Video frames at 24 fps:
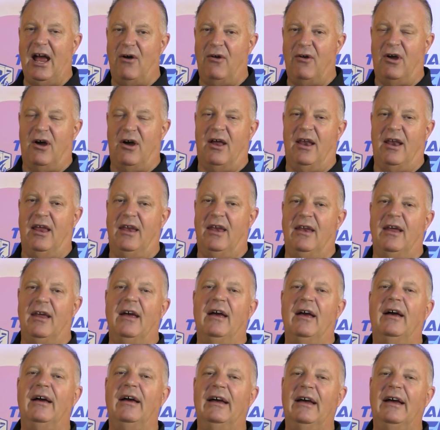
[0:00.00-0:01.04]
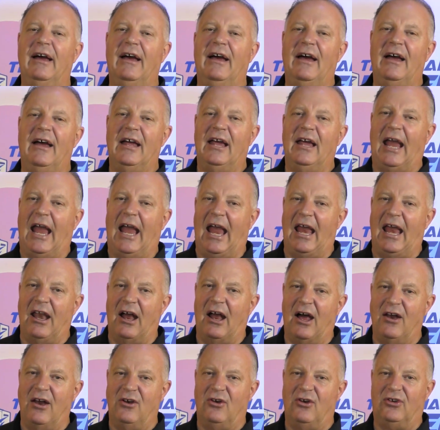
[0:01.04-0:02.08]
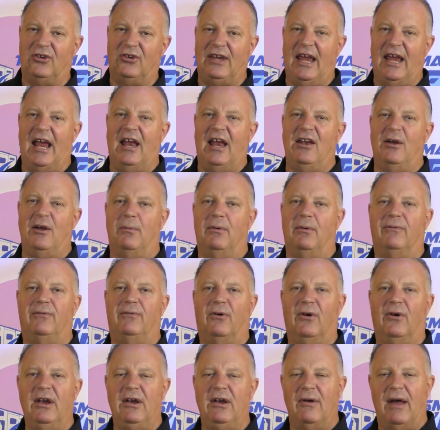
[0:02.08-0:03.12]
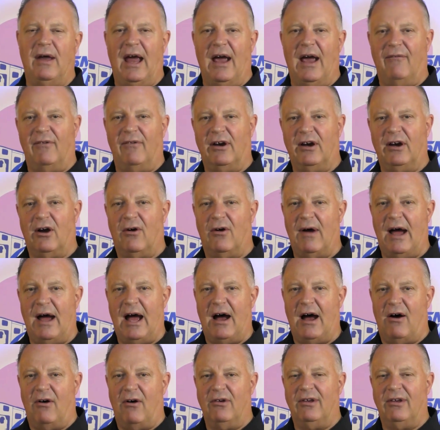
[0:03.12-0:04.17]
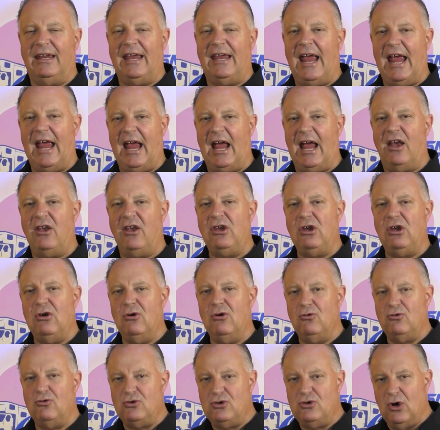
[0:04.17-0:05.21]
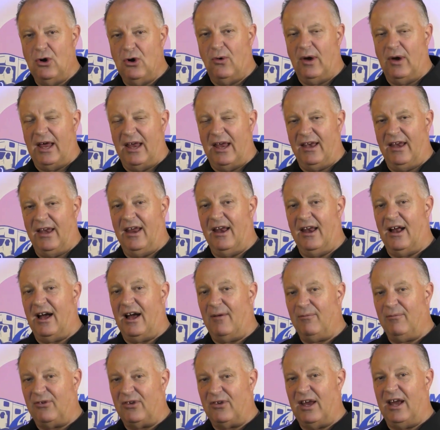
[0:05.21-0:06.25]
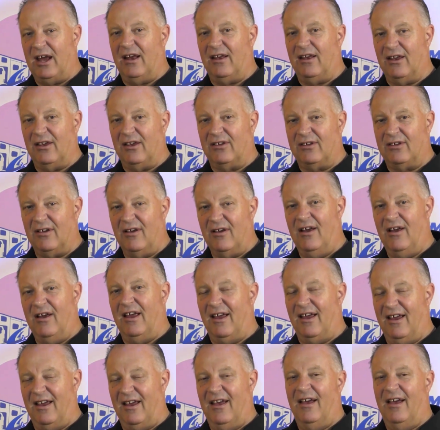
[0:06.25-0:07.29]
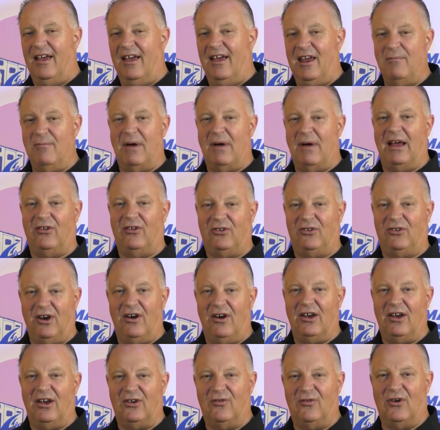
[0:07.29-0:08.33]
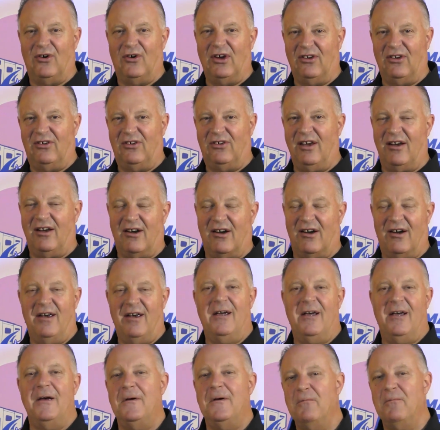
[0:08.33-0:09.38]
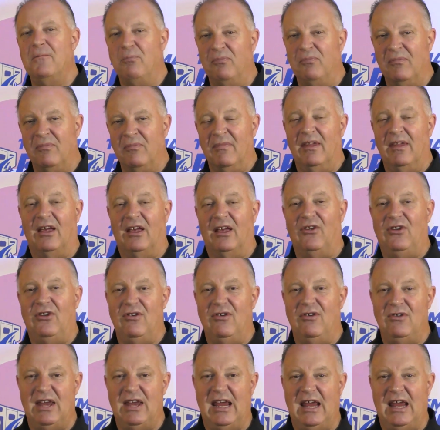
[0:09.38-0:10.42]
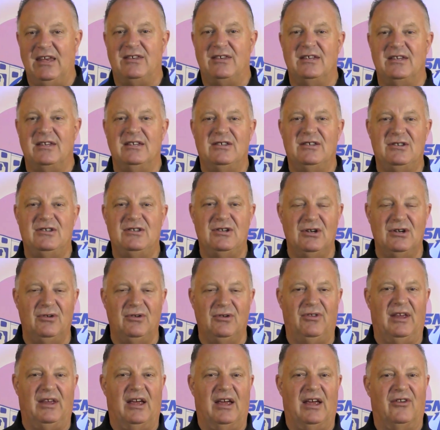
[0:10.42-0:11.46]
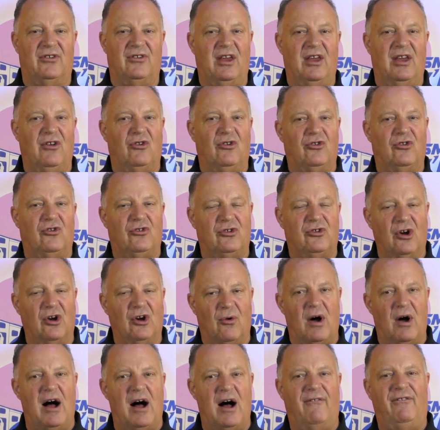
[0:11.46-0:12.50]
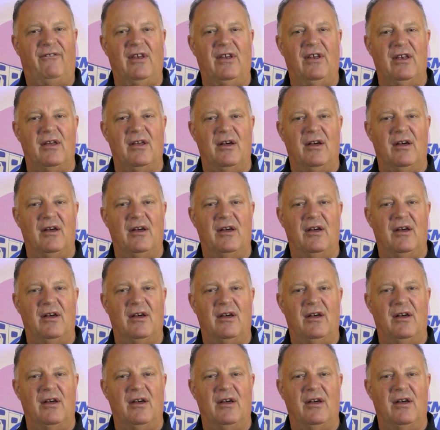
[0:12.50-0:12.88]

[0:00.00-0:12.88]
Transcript: on it, and understand it before you ever go out. Can you do it? And I'm saying this in my serious voice here, because you need to do this. And so often,